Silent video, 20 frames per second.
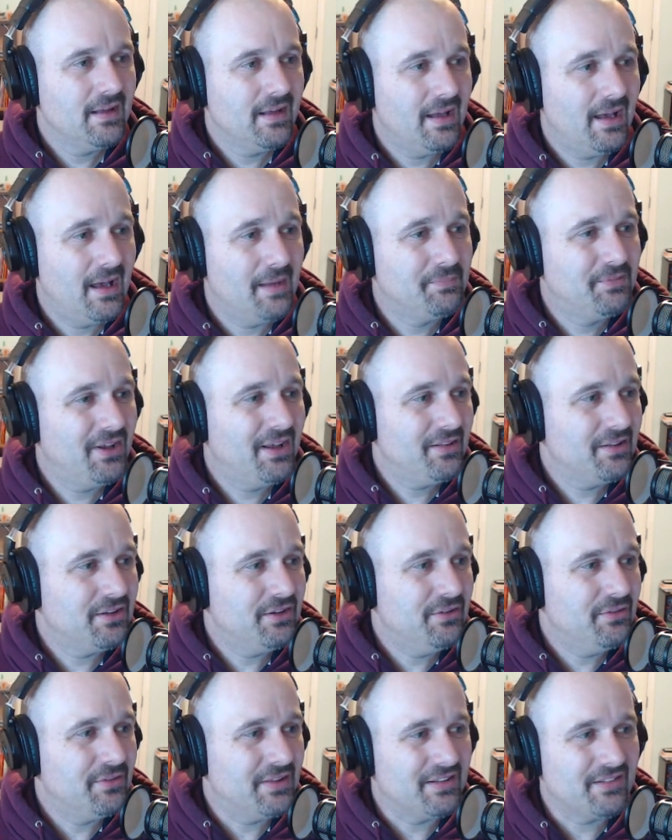I'm telling
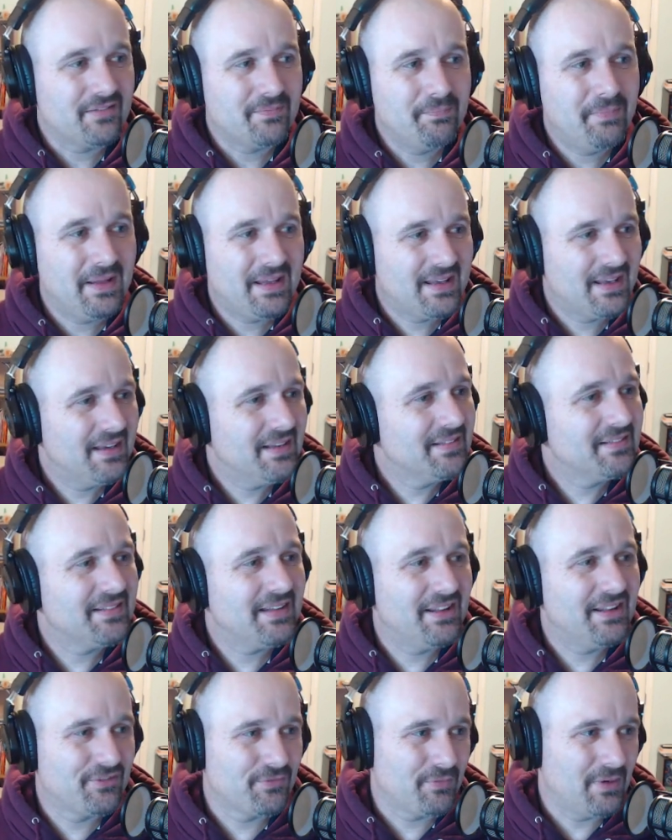you this because
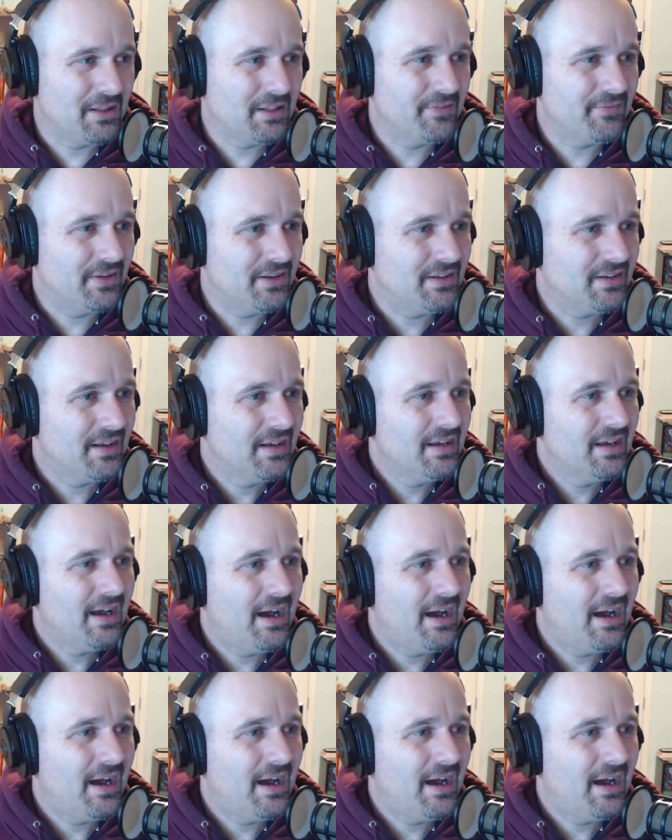it's relevant.